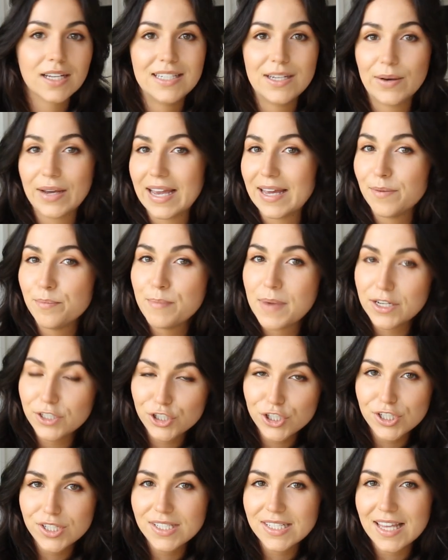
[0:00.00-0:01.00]
Now, I had
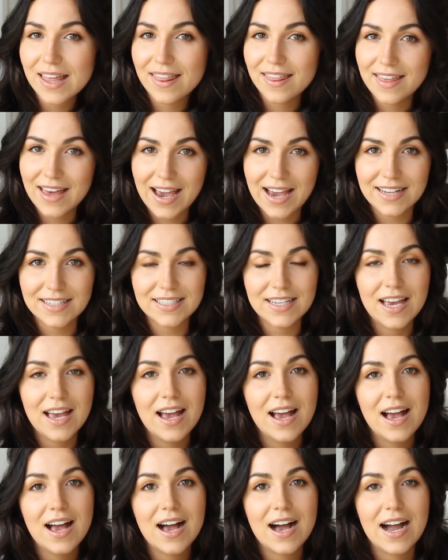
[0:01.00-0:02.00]
mentioned that
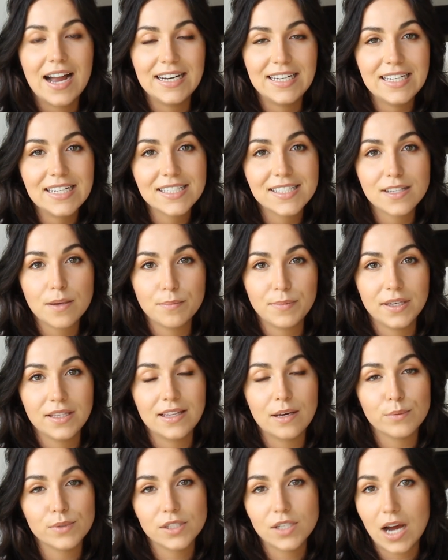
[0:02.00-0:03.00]
I needed something
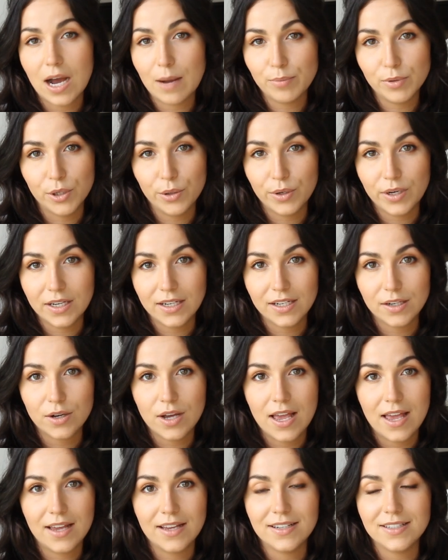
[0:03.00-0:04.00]
that was top loading
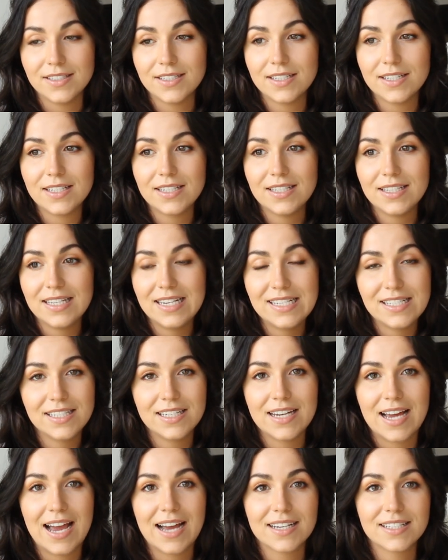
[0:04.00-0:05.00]
and easy
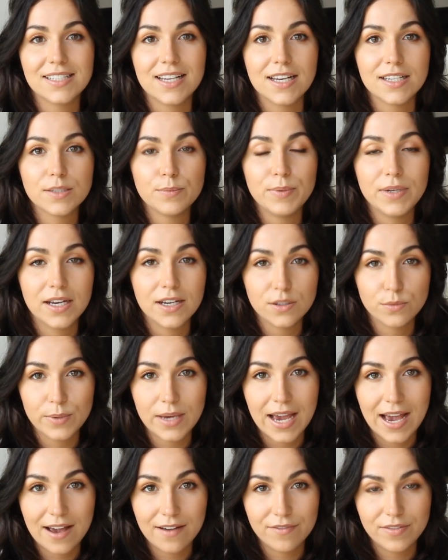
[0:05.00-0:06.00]
to access because
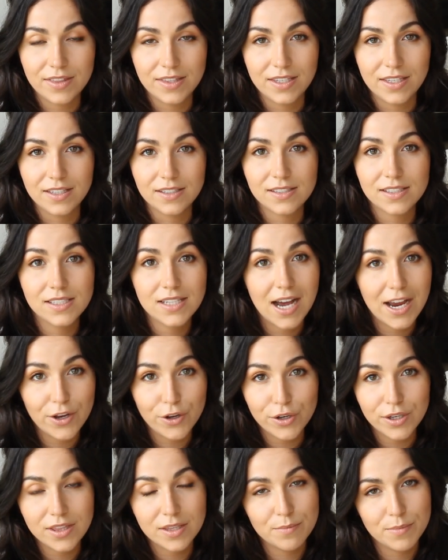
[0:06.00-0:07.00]
we have the
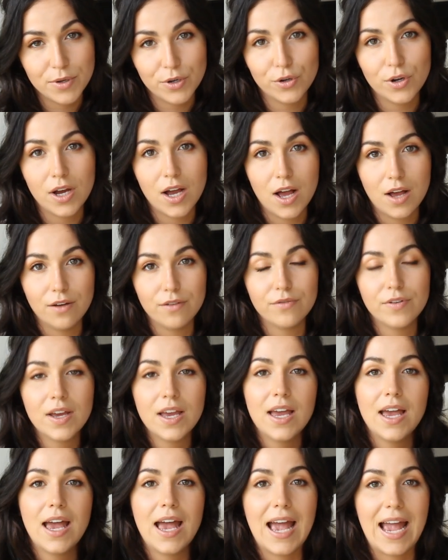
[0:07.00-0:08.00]
style in the middle of
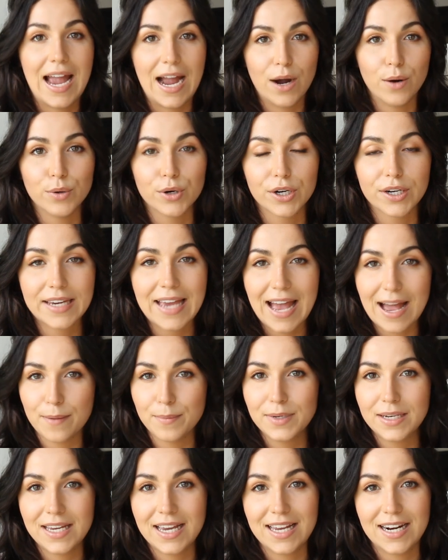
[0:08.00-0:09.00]
our
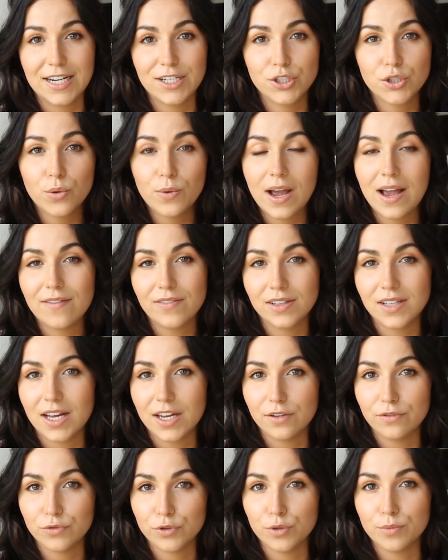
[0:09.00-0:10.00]
cabinet and I don't have a lot of